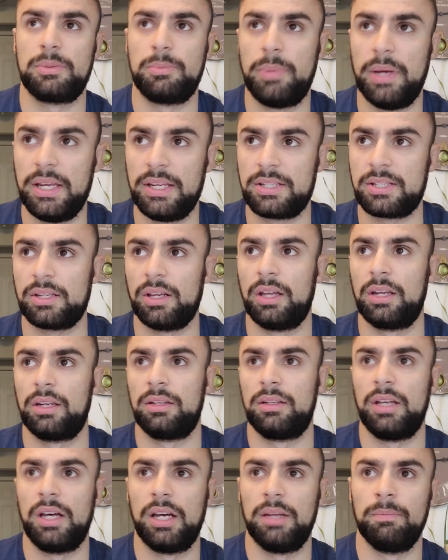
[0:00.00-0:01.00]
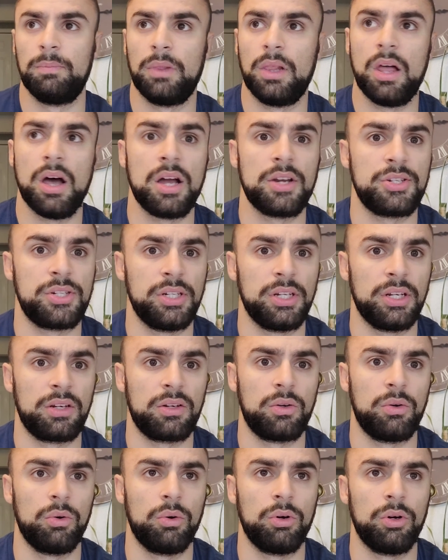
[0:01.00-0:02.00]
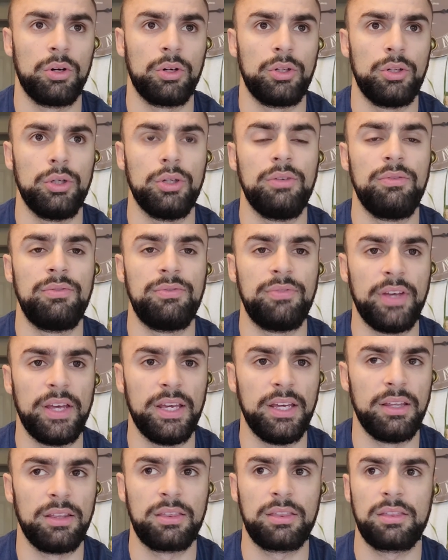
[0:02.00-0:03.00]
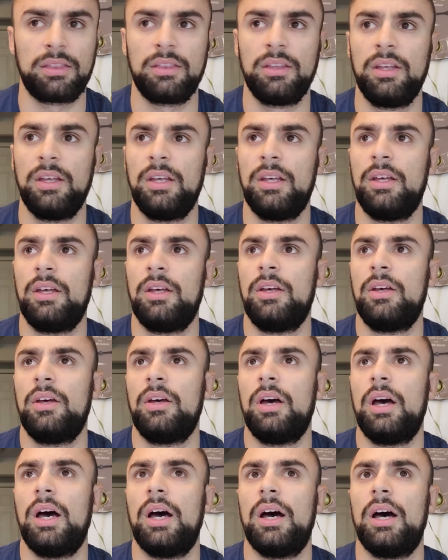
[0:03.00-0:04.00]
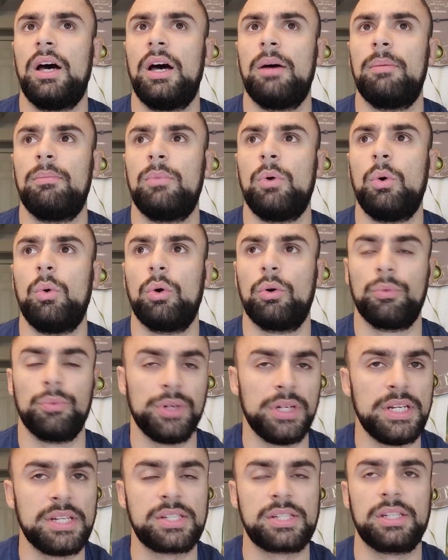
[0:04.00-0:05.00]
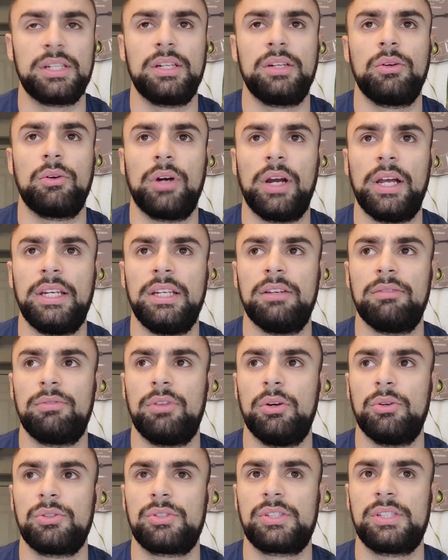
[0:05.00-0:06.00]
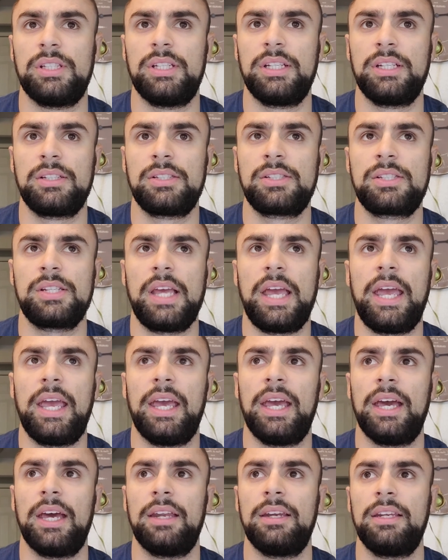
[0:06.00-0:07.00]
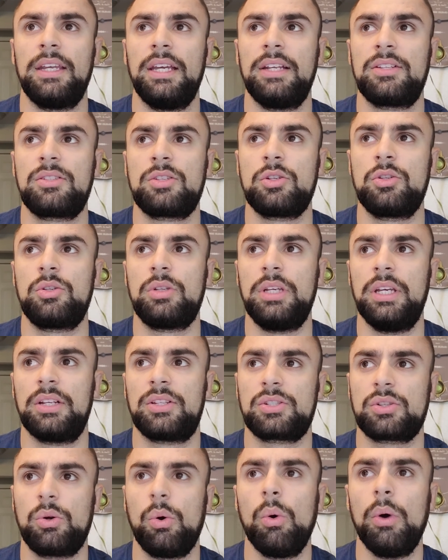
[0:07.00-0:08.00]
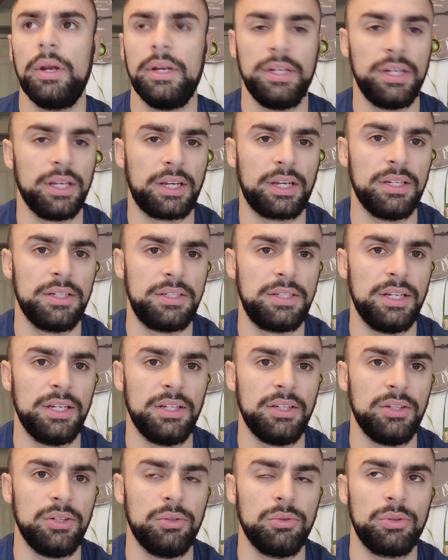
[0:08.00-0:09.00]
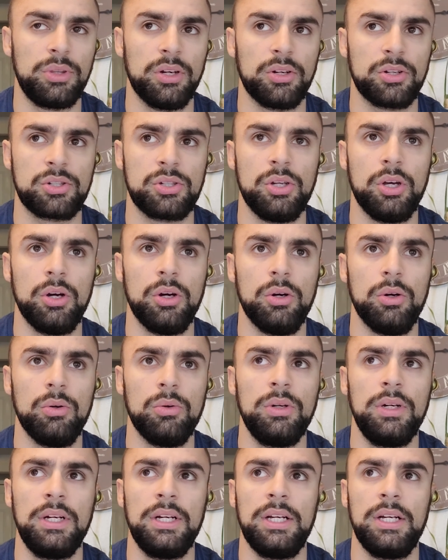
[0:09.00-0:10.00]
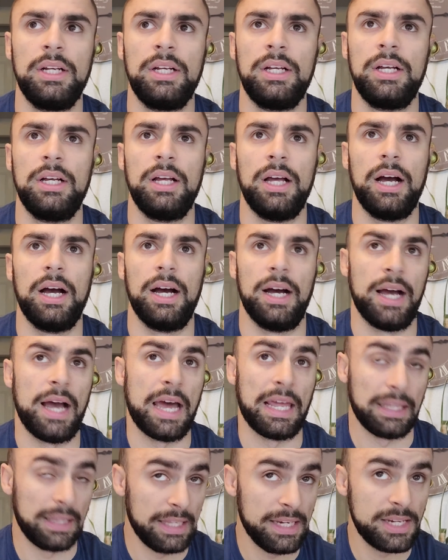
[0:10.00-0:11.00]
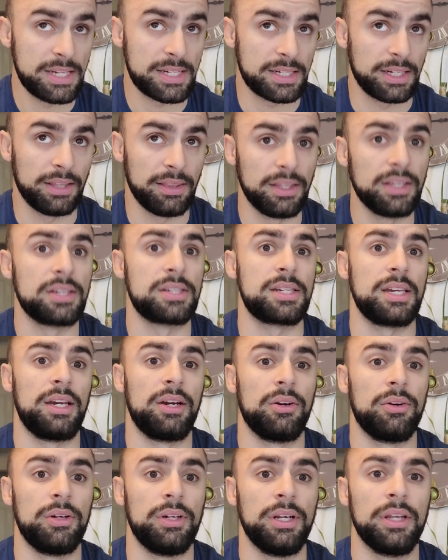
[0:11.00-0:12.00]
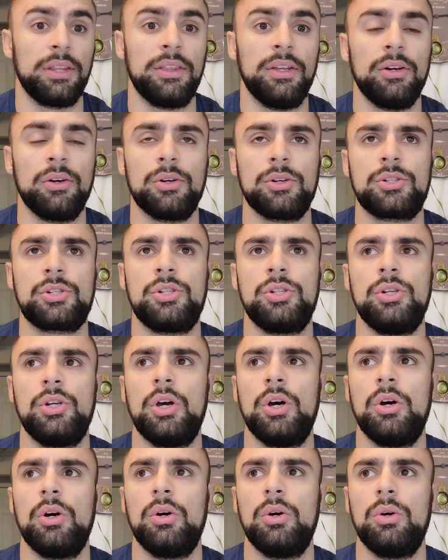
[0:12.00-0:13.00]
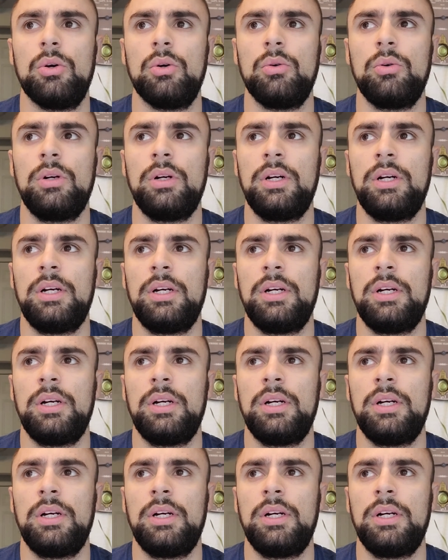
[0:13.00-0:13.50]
based on logic or good faith, or reason, or any of those things, and it's going to continue. There's no at least in this area, there is no